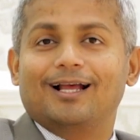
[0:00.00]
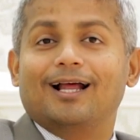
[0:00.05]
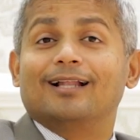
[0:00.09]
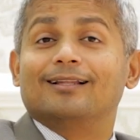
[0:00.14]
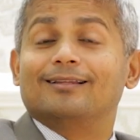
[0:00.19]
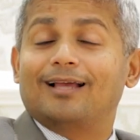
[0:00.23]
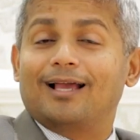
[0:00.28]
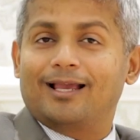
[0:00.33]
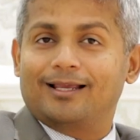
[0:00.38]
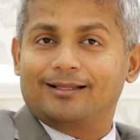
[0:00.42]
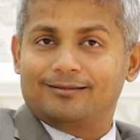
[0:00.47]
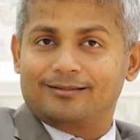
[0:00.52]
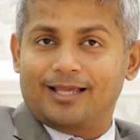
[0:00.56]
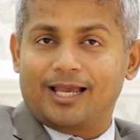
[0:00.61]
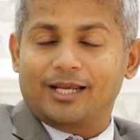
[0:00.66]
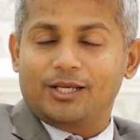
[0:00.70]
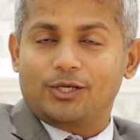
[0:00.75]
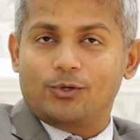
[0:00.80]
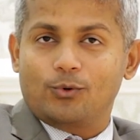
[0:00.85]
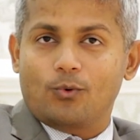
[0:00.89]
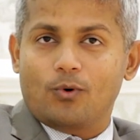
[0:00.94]
And I
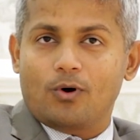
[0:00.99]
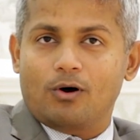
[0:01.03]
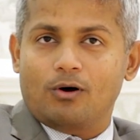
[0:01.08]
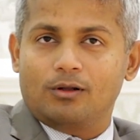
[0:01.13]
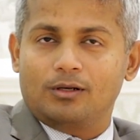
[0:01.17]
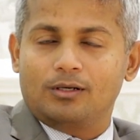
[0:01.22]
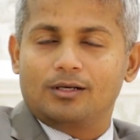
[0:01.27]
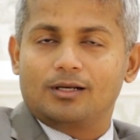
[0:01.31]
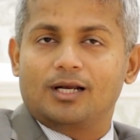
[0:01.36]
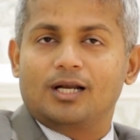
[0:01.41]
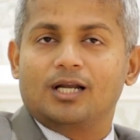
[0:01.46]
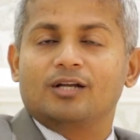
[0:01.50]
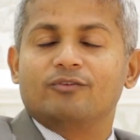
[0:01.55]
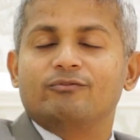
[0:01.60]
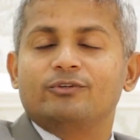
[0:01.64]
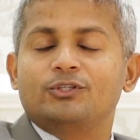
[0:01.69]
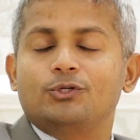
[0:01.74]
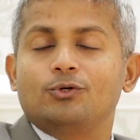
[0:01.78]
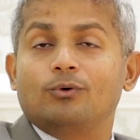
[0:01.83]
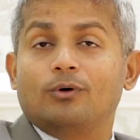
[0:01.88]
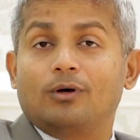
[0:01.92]
thank you all and
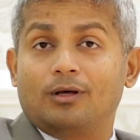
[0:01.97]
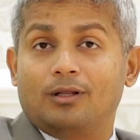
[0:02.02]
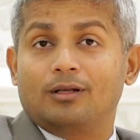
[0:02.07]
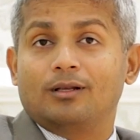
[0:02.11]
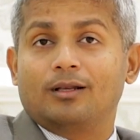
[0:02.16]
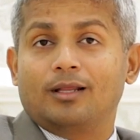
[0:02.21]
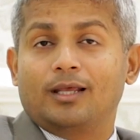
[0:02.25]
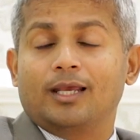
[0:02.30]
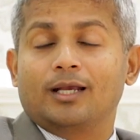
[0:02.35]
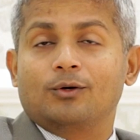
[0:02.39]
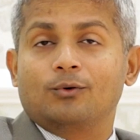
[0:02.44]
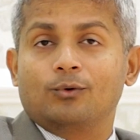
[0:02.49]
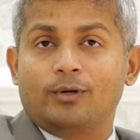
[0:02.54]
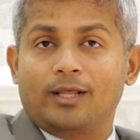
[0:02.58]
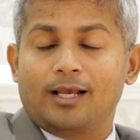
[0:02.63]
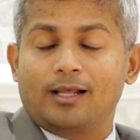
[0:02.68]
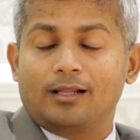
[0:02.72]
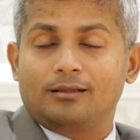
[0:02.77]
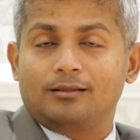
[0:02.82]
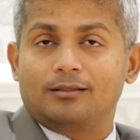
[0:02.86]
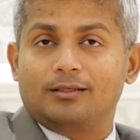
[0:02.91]
wish you all a good
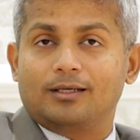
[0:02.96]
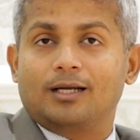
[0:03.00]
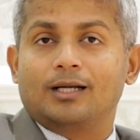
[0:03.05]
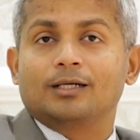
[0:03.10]
health